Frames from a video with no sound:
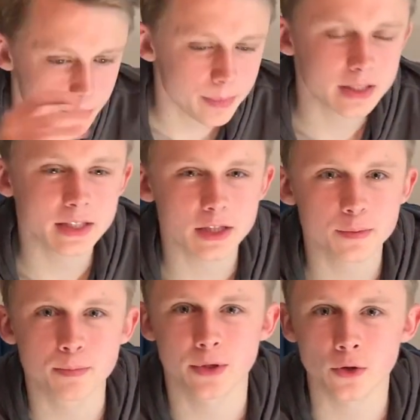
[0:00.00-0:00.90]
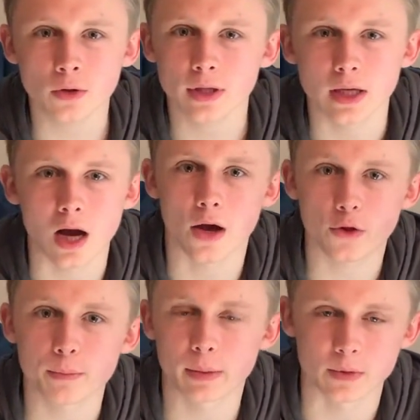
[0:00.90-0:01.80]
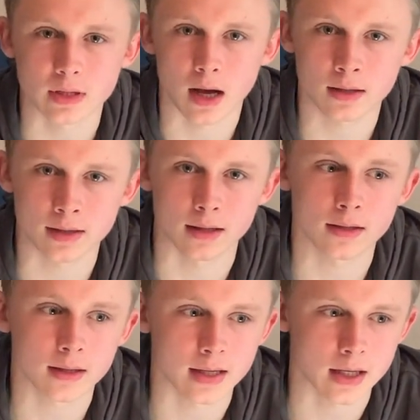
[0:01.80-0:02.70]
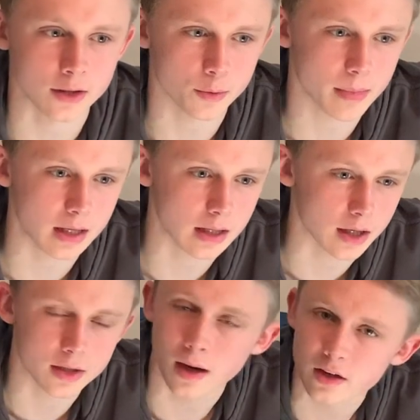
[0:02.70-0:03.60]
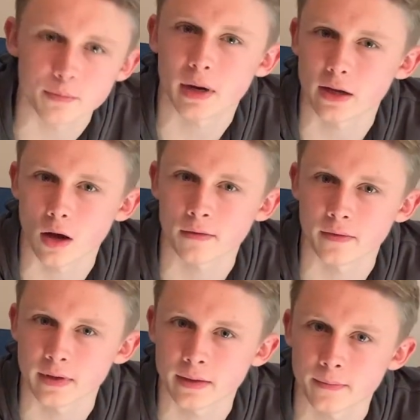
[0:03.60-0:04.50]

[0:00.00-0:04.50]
But this is purely other people's content, and they're making a ton of money off of it.